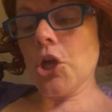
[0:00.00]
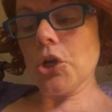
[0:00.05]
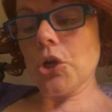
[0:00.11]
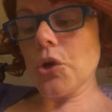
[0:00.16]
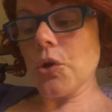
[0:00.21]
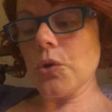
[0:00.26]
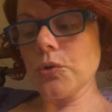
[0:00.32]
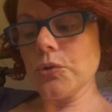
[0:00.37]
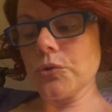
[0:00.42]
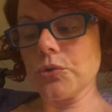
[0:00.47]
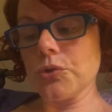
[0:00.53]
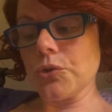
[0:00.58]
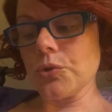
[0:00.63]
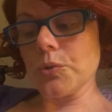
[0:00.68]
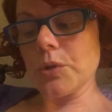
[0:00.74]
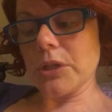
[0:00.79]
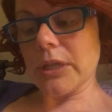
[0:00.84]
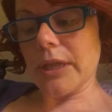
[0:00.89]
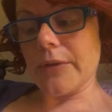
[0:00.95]
girls are too
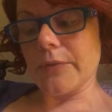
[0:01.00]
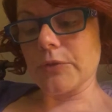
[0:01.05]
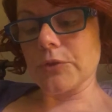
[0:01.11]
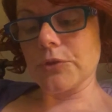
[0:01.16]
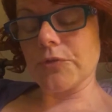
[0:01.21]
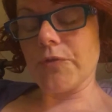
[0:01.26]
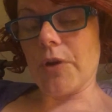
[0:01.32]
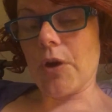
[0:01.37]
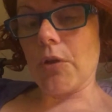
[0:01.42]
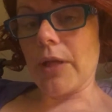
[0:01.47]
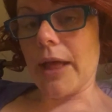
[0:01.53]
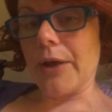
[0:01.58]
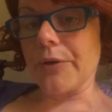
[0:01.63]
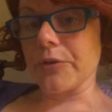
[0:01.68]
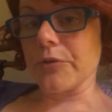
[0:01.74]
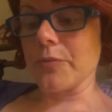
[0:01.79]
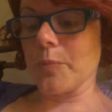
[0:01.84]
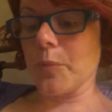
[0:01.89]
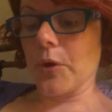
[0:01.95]
clever to fall out
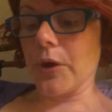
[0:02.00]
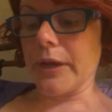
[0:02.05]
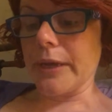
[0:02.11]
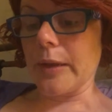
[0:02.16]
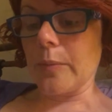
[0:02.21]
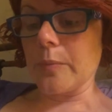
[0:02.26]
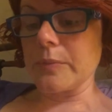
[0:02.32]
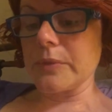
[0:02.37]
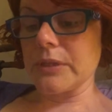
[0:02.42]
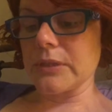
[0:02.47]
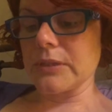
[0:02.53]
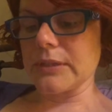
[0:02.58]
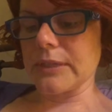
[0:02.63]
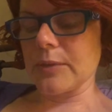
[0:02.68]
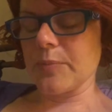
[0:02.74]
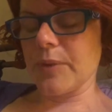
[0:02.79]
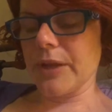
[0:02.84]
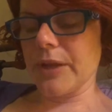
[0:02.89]
of prams," said